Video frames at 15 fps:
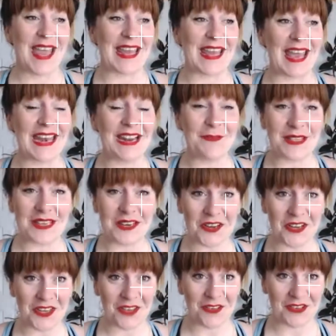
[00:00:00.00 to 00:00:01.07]
Again, I was in a
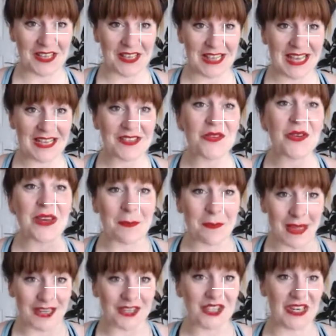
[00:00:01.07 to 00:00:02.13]
hot yoga class. You can
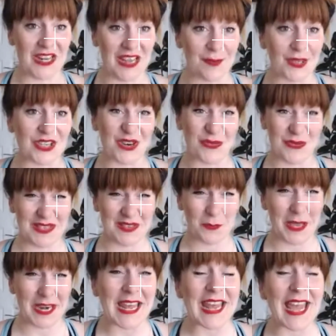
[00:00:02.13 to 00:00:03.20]
imagine how much I was
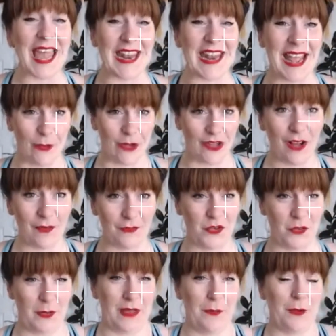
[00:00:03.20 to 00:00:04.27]
sweating and how
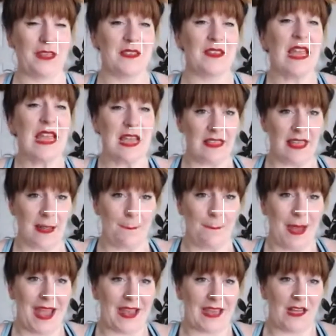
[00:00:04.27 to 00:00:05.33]
uncomfortable I was, like
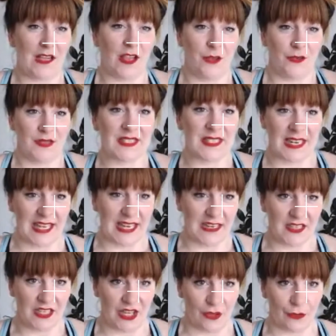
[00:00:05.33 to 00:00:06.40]
baggy clothes
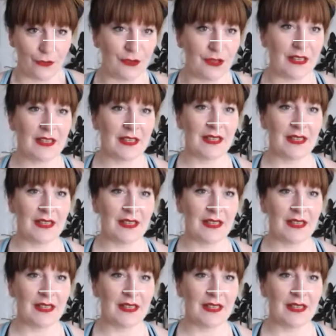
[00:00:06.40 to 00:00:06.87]
sticking to you.